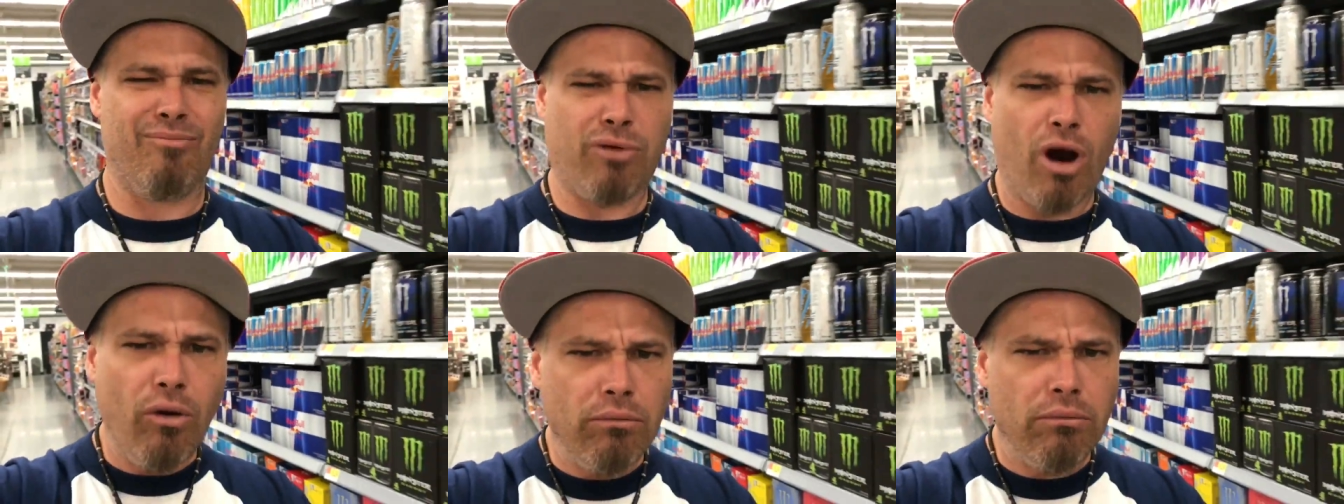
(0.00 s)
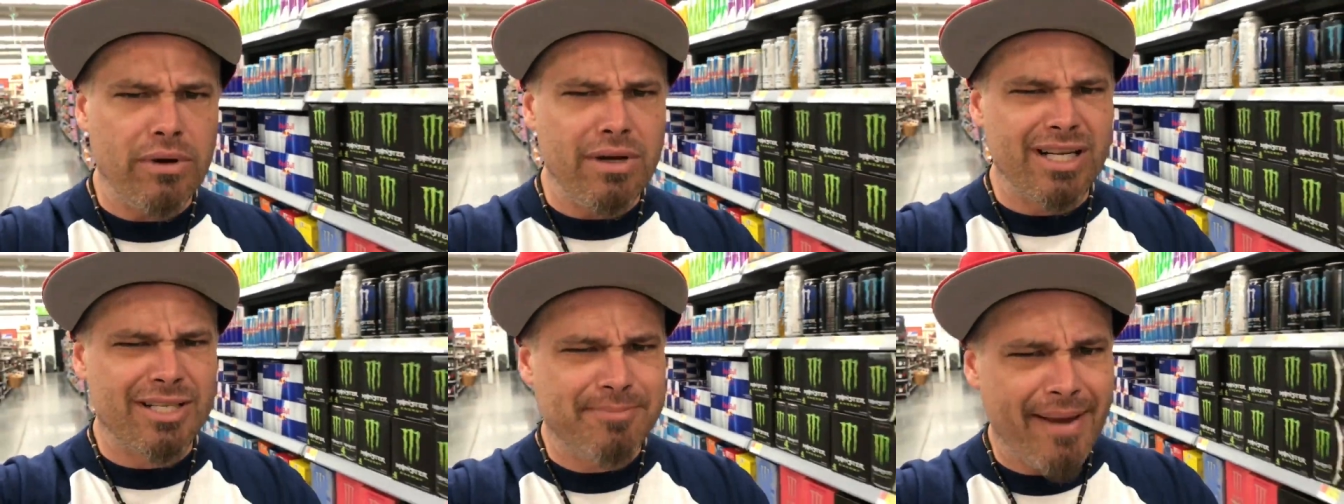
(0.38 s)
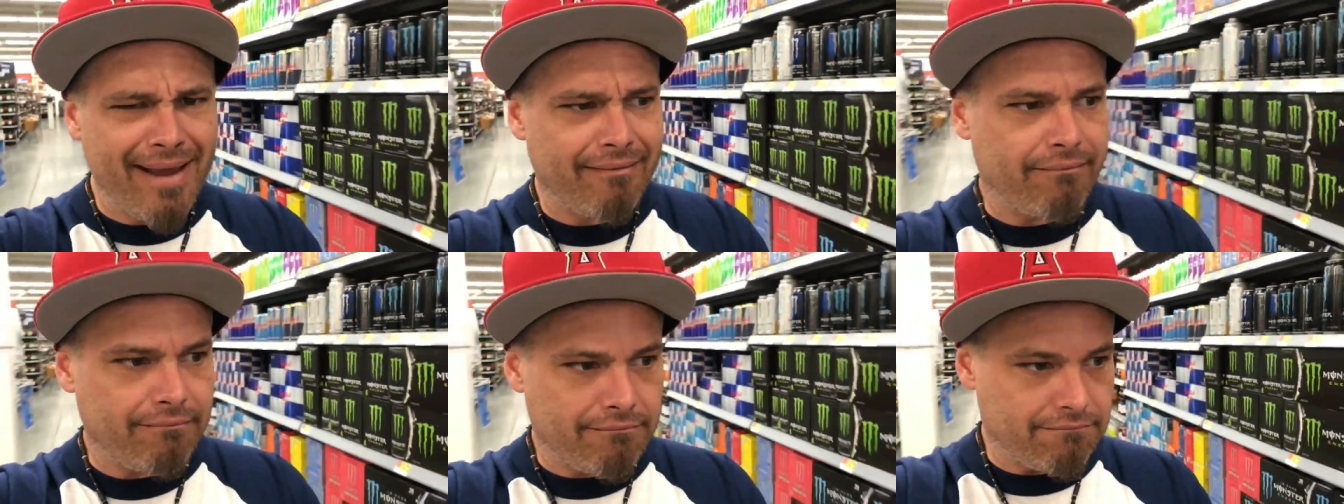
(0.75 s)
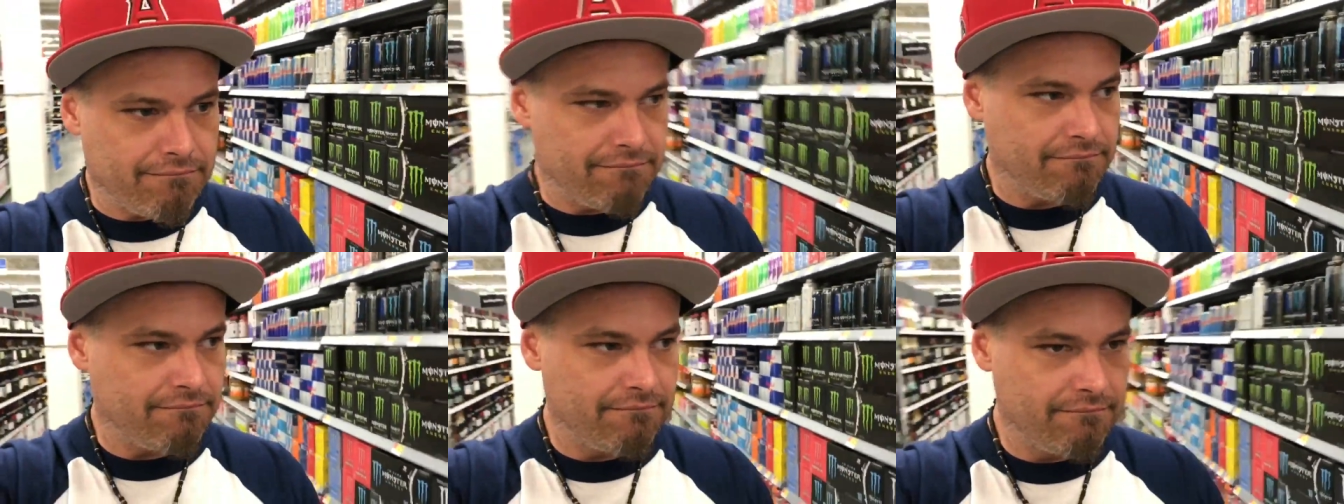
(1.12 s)
I'm broke, what do you expect?
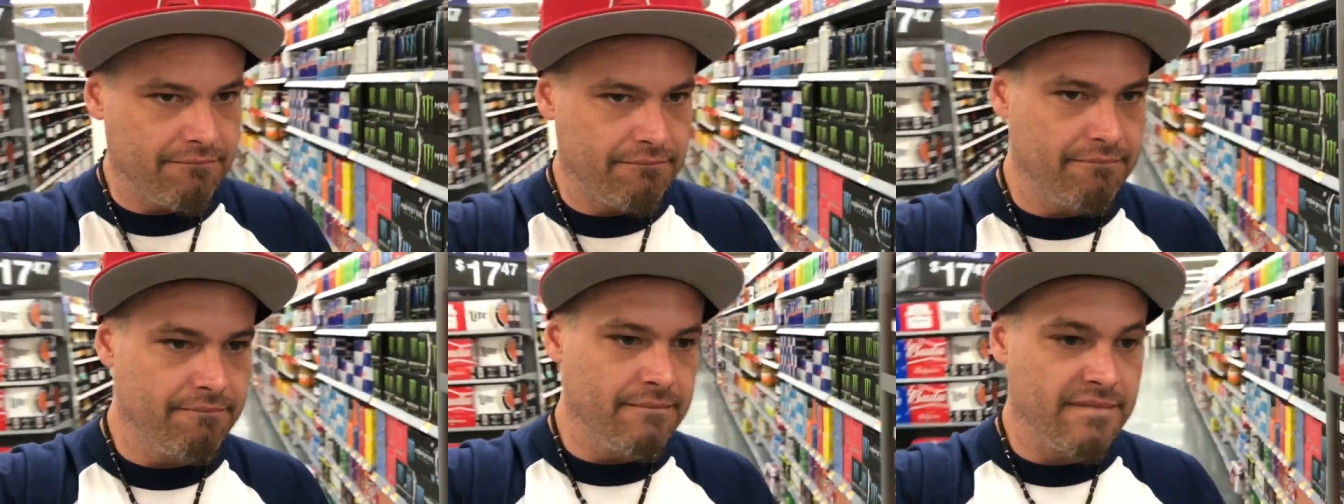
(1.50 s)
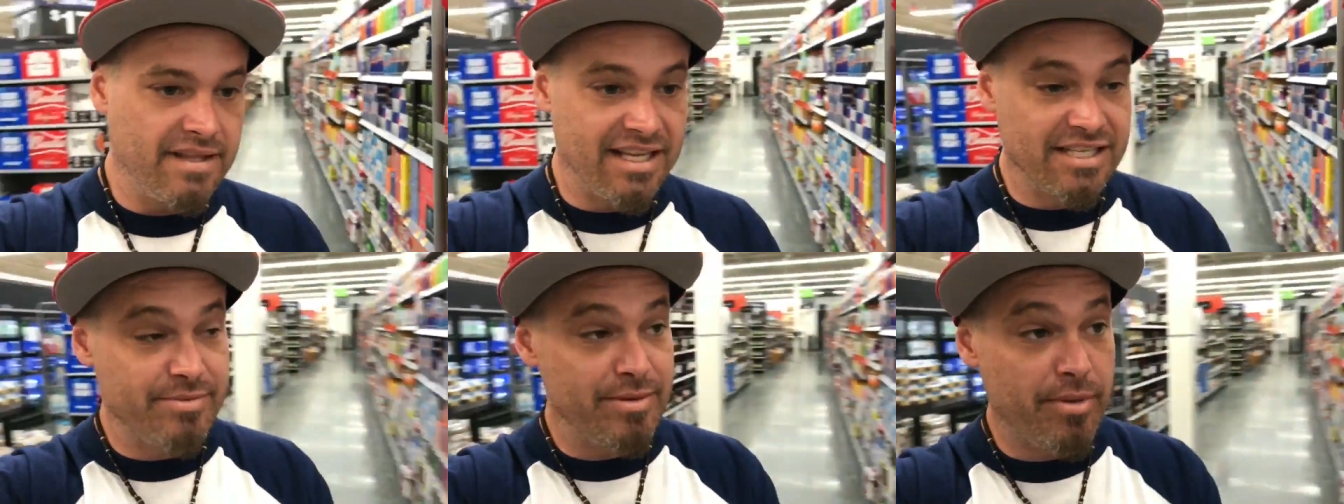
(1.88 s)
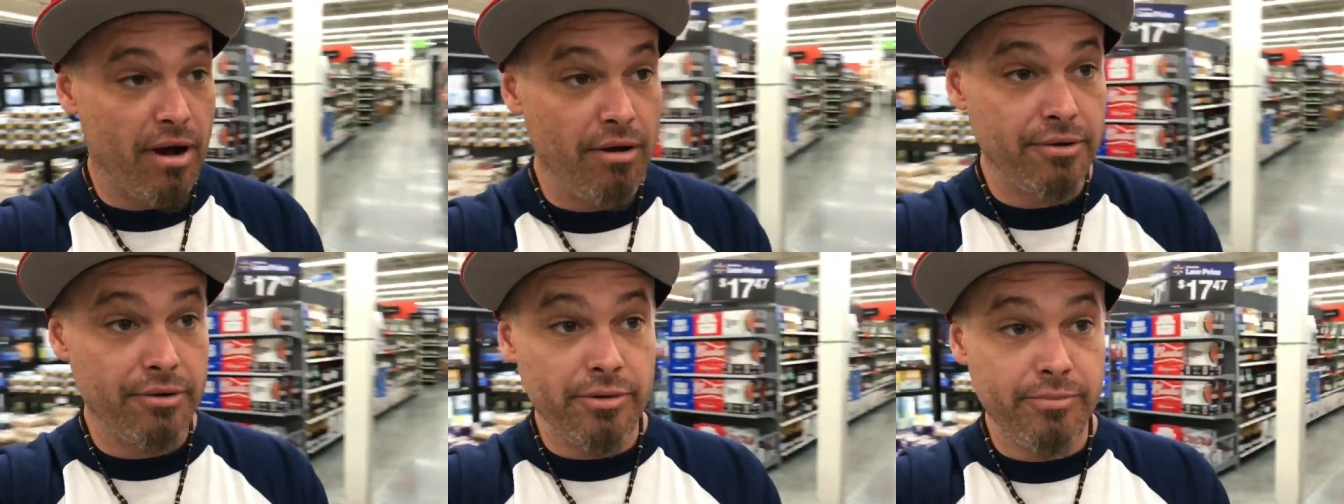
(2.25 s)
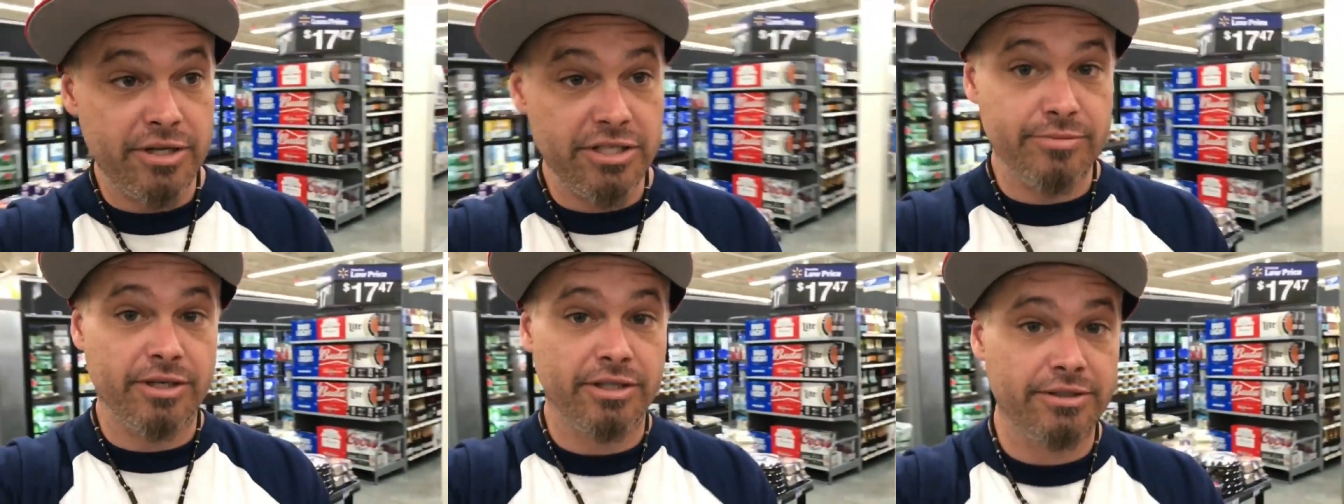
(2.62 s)
Let's be balling on a
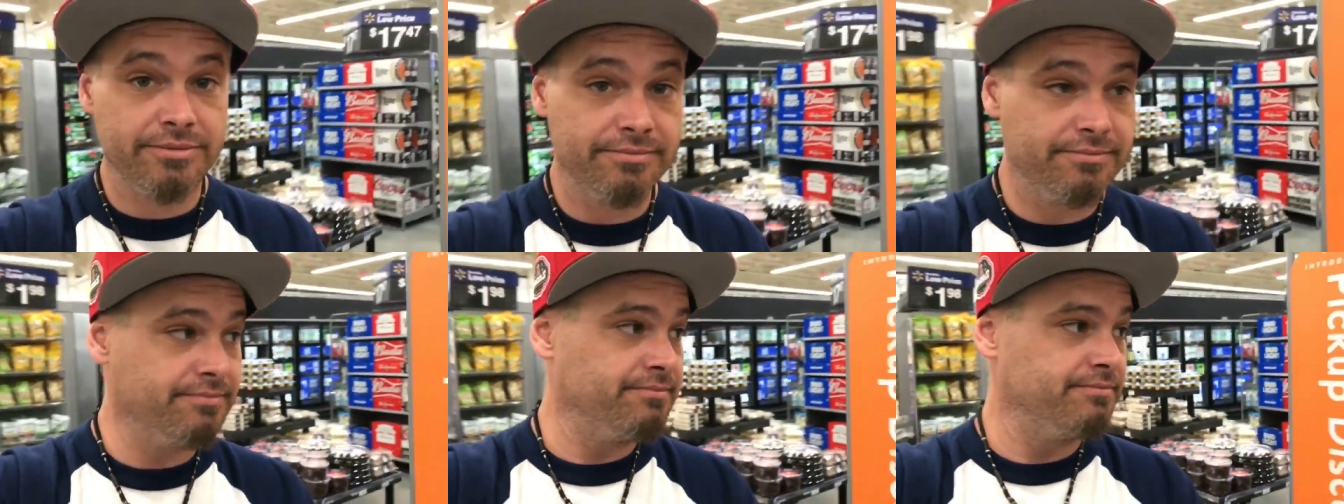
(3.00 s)
budget, brother.